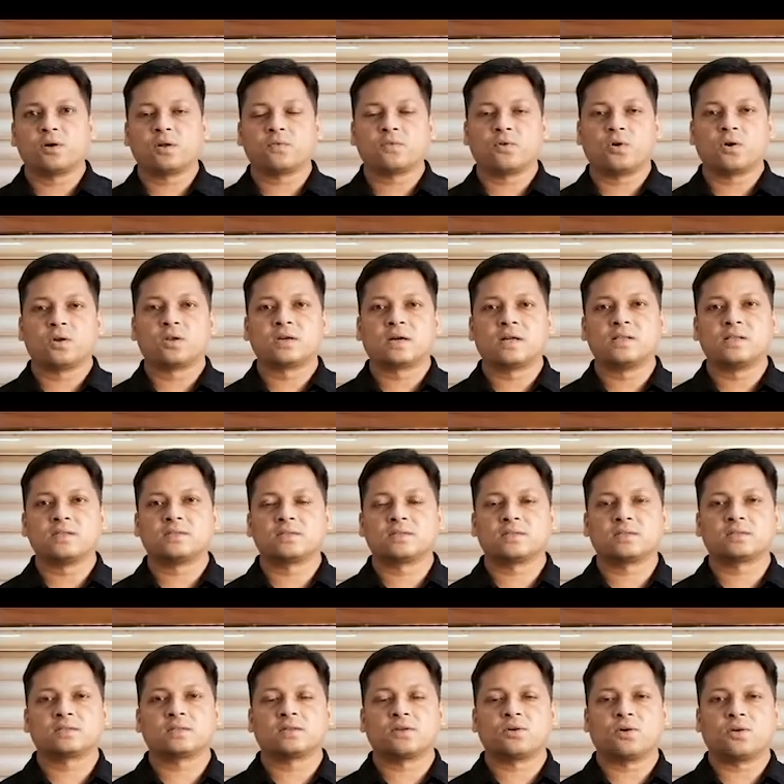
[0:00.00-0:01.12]
of all
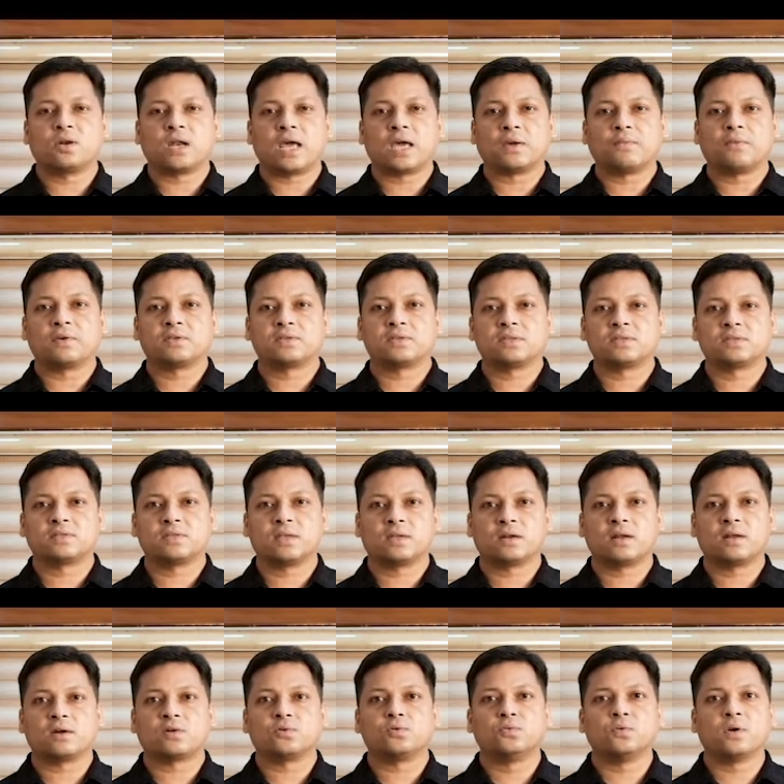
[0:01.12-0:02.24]
cultures and all languages. There
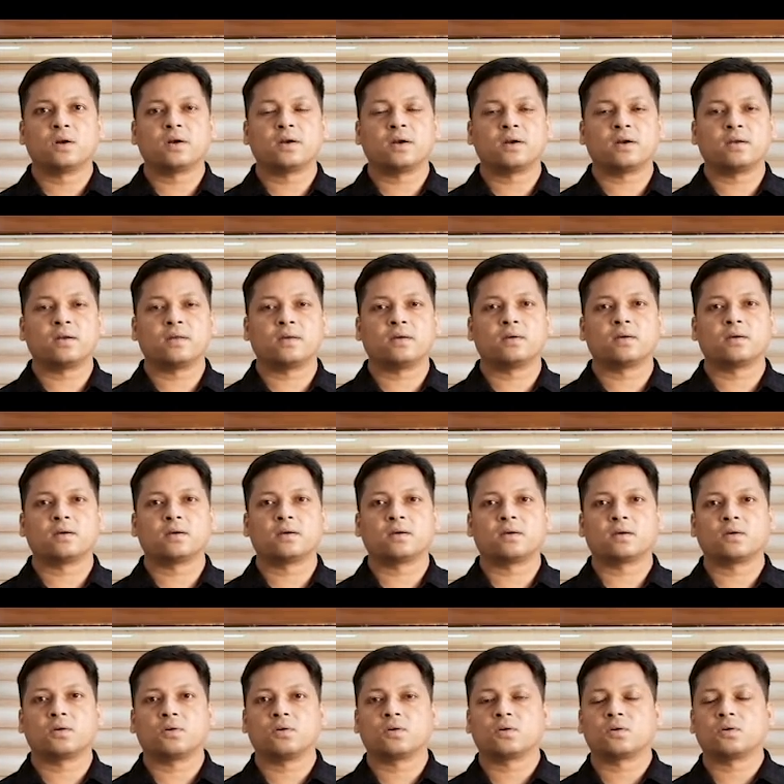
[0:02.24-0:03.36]
are
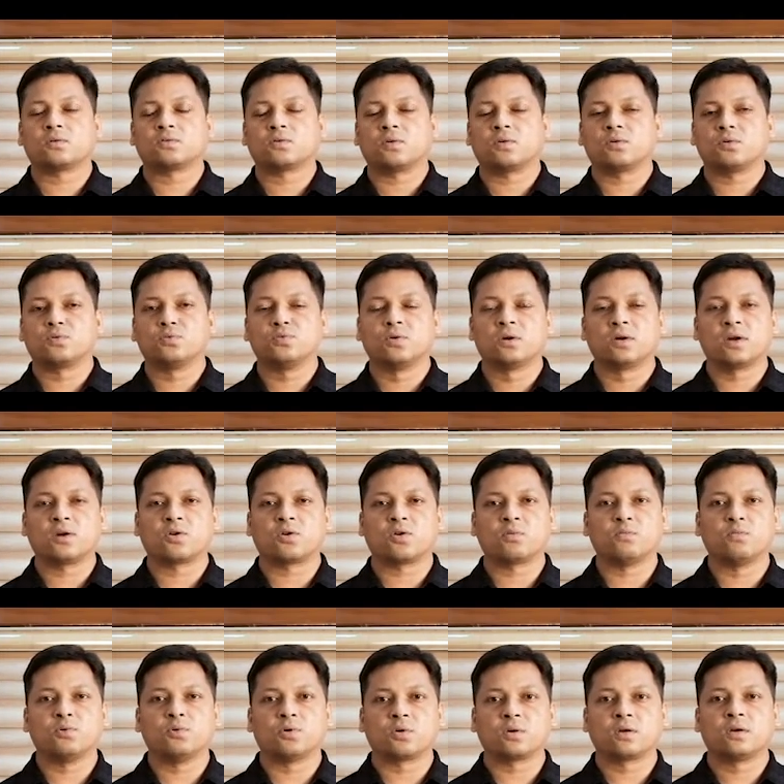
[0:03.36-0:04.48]
200 or
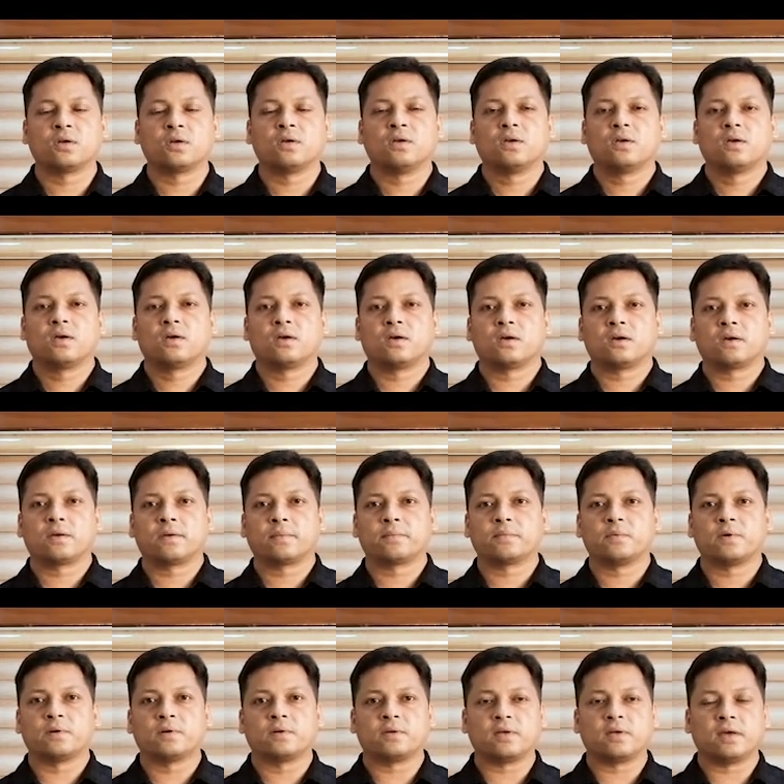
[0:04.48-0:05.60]
more
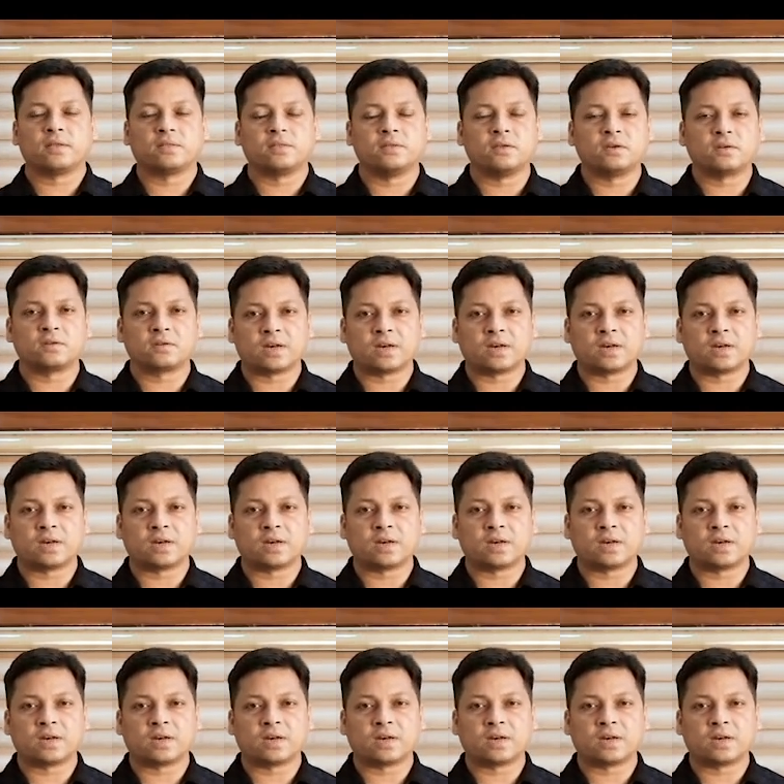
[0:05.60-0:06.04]
ethnic